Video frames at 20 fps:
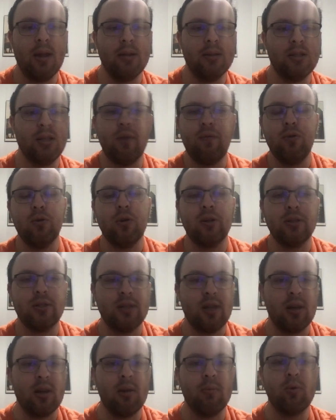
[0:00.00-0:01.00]
see if you can
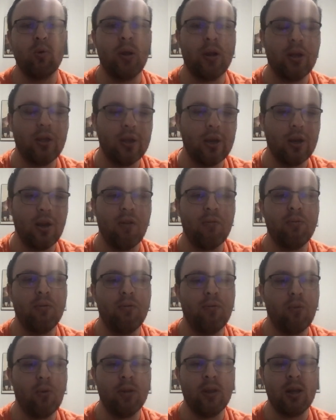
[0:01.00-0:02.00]
set it up quickly enough
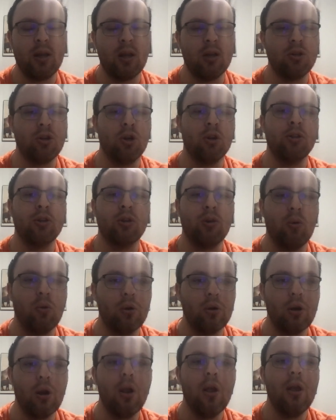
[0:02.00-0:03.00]
before they turn the
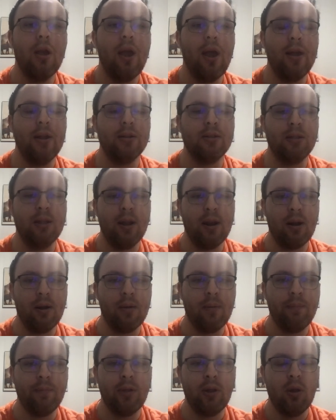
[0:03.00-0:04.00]
corner and it's there.
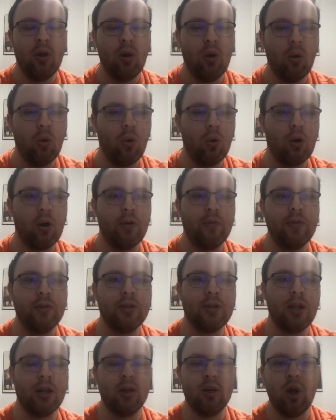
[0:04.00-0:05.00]
Or if it's
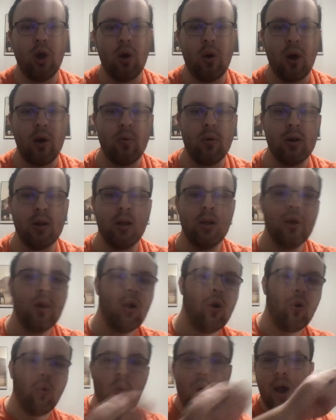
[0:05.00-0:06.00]
like, no, I want to
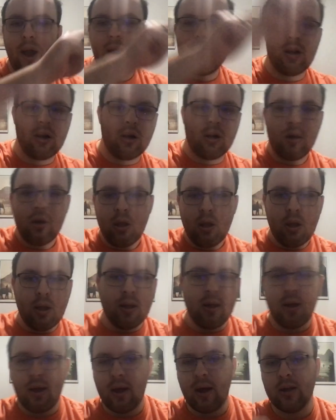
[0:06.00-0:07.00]
wire
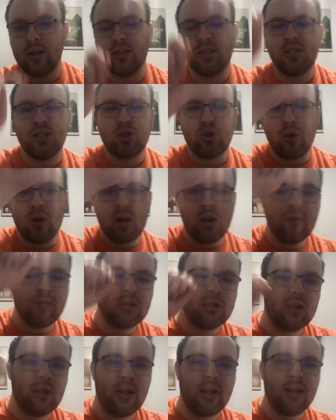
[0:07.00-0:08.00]
a string of
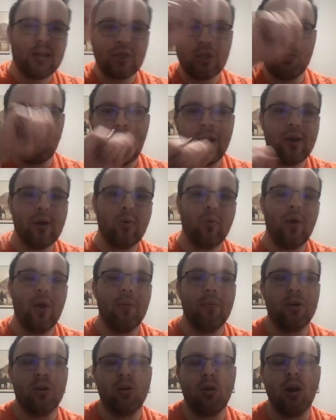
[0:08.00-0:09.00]
like a spider web
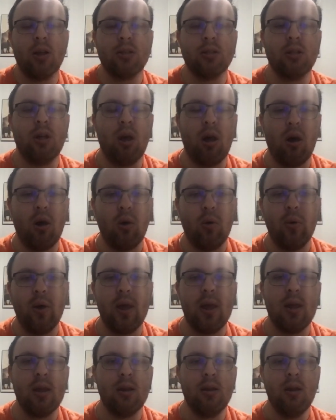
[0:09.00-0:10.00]
across the
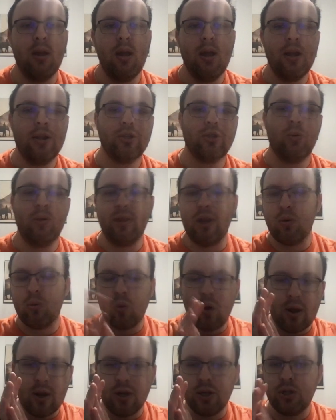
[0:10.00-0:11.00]
hallway, and so when they
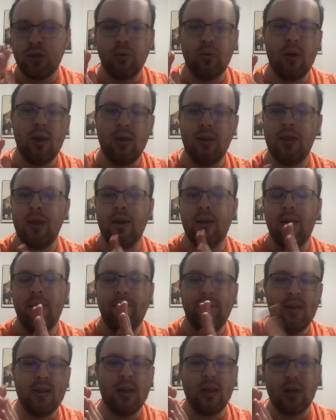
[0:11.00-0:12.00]
run into it, they
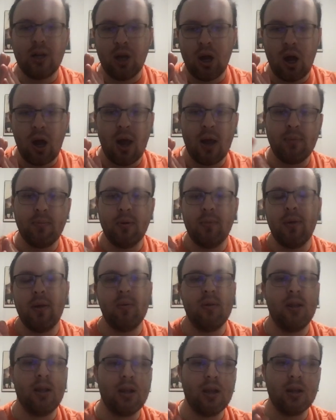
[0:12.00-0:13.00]
get caught, but maybe
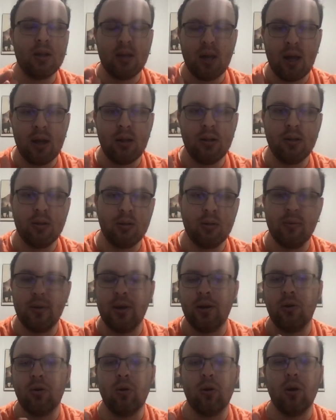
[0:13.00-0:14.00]
they get cut a little bit,
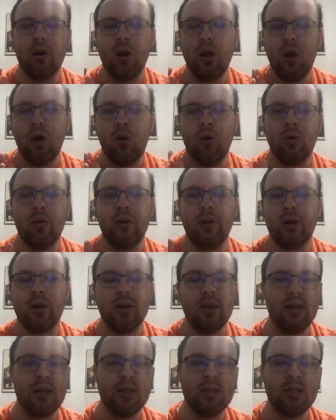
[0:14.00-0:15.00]
or they're going to
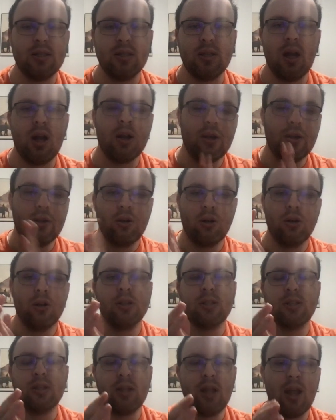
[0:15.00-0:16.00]
get stuck and they're going to
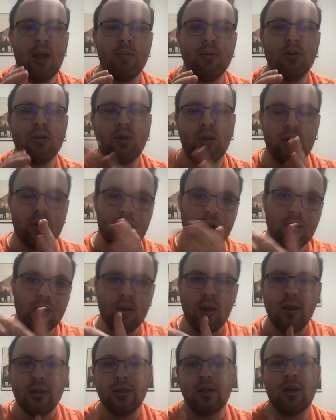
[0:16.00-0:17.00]
slam into each other and
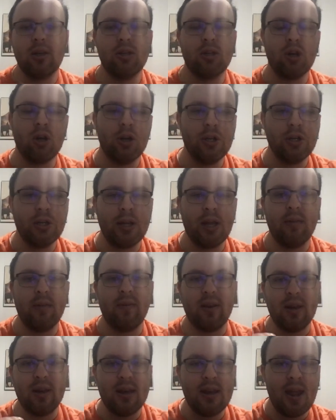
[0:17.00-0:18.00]
it's going to turn into kind of
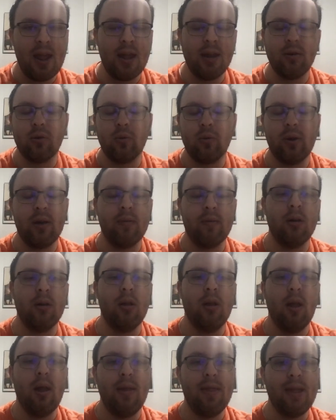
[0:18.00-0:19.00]
like a net or whatever.
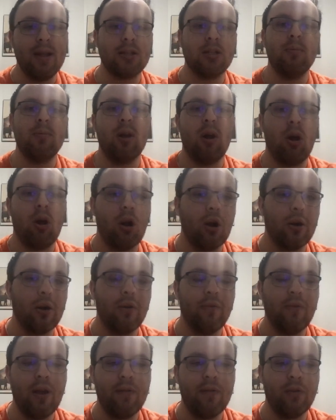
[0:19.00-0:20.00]
That's going to be a heart
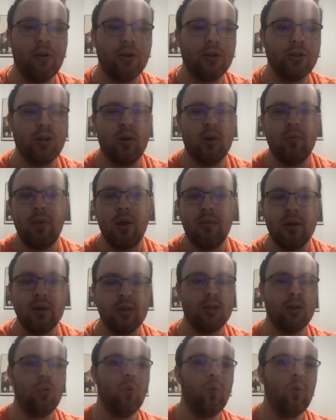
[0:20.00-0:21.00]
of effort. So maybe it's
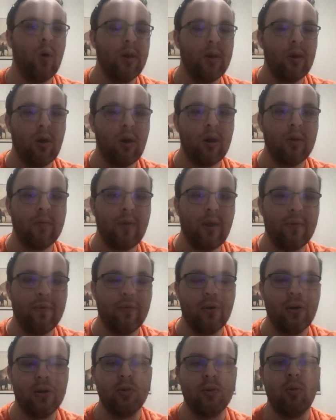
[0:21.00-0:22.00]
a 1 heart of
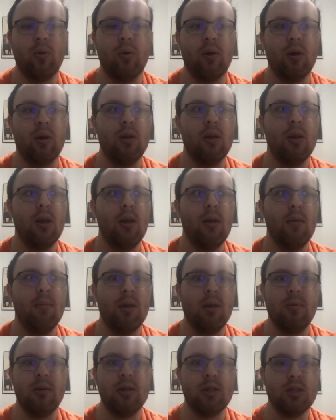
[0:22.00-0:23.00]
effort, or
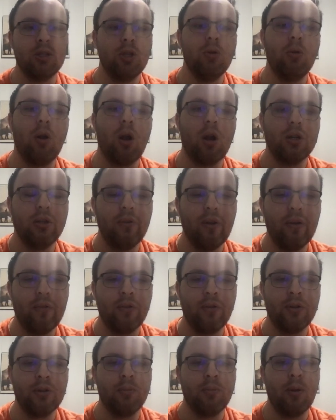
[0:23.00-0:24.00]
maybe it's 2 hearts of
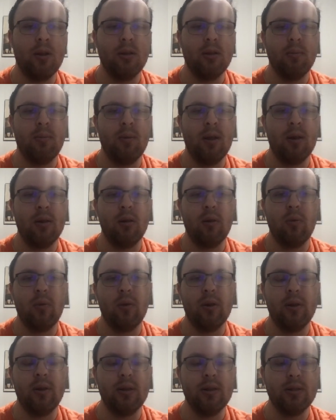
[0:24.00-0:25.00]
effort, depending on what
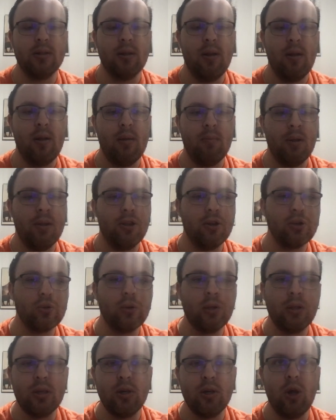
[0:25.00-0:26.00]
it is. But there's
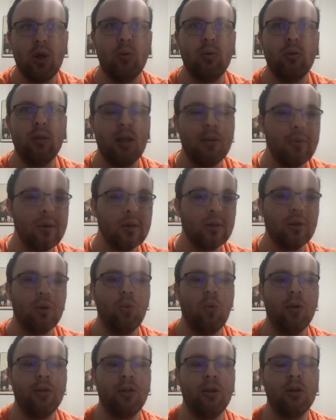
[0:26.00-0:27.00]
really no limit to
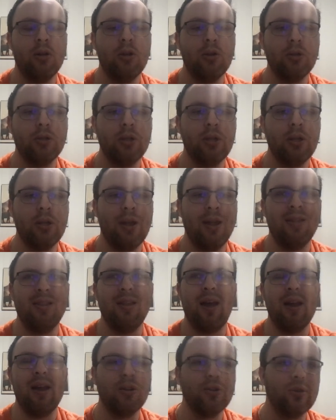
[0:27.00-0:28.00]
what they're using, and
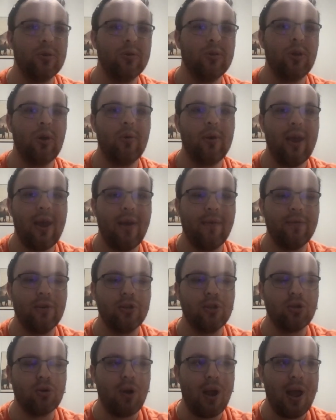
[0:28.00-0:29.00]
I also don't have to
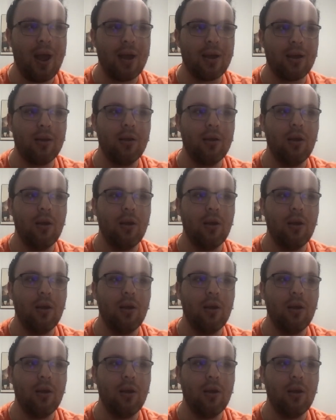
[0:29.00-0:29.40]
track